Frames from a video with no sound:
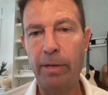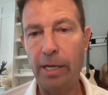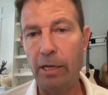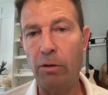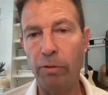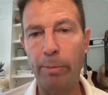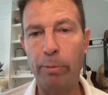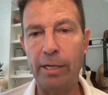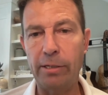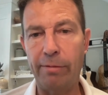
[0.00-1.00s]
It'll
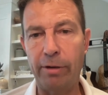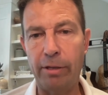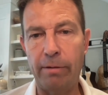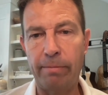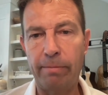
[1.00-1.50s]
reprice everything.